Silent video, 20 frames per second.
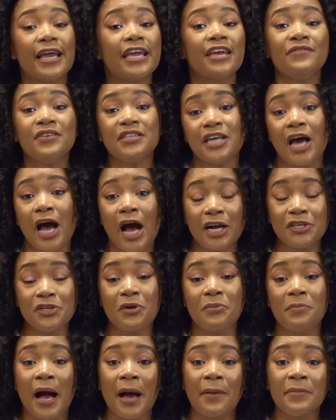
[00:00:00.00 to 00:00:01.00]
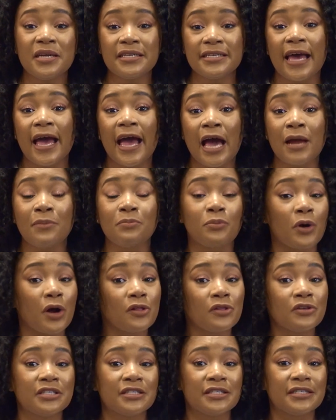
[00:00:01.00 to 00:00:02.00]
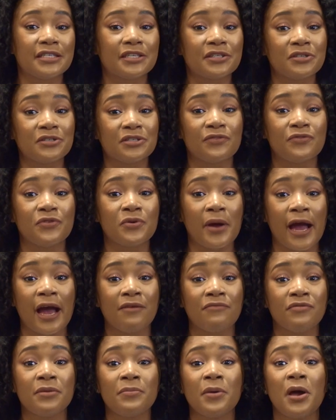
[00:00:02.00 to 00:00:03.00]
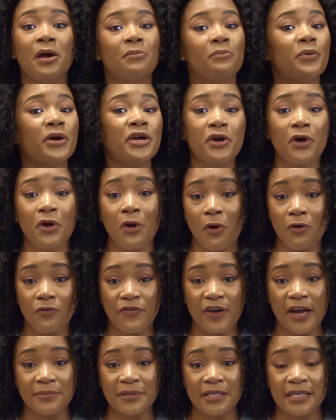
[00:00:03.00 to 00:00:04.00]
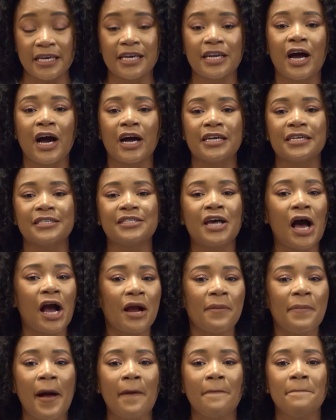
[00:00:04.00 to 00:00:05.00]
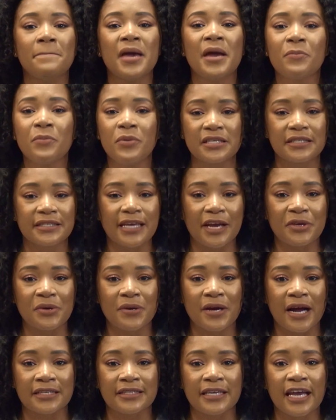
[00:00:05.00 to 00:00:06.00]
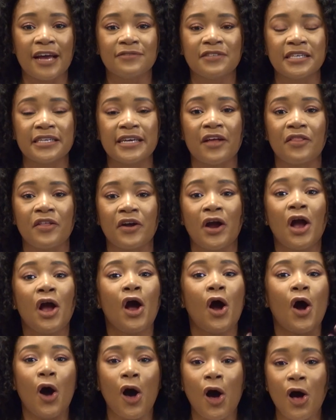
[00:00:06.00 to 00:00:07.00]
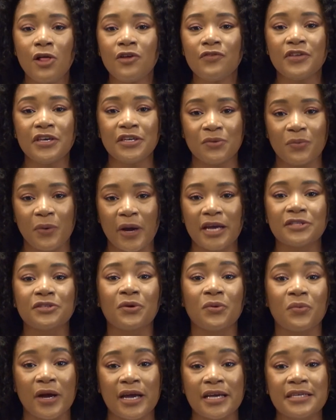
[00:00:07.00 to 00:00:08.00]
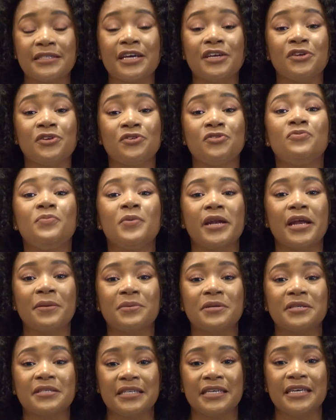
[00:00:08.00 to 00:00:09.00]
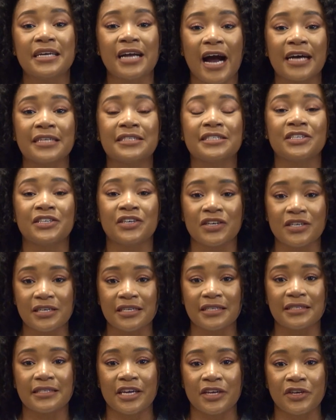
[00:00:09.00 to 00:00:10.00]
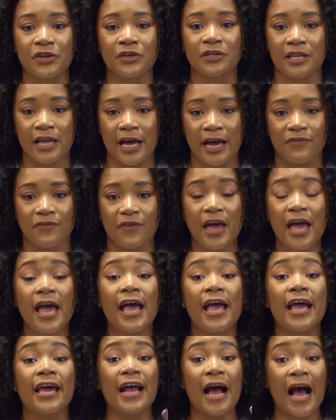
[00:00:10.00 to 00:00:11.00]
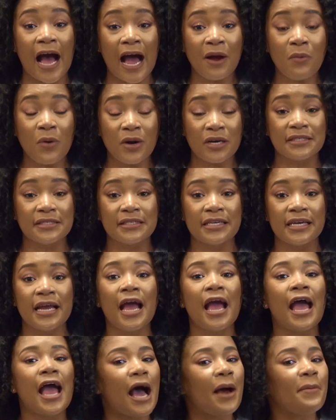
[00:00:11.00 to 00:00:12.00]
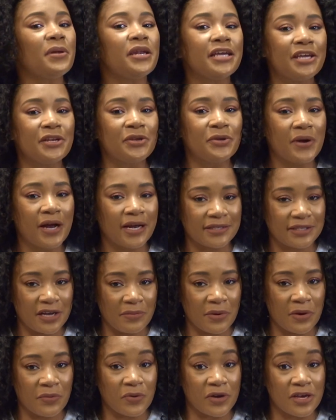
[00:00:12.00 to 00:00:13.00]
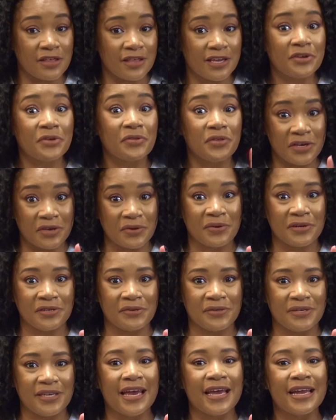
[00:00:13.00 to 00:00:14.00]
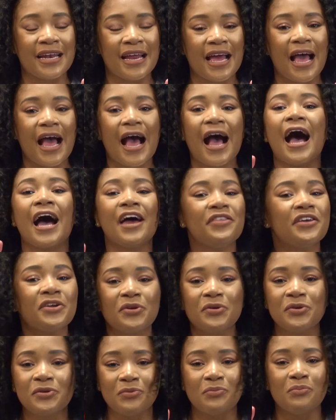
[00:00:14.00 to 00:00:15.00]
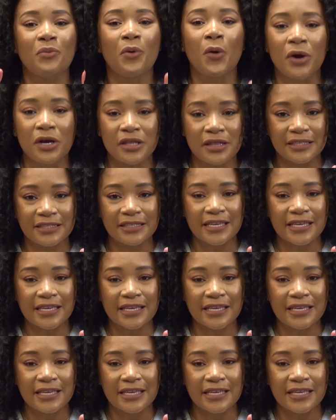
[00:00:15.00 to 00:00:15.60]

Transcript: Even talk to your mom and dad, brothers and sisters if you have them. Bring your whole family in on it. Talk about memories that you guys have together. All of these ways are ways that you've been able to see God's goodness in your life. And I want to see how many can you guys come up with? You think you can do ten? I think you can do more than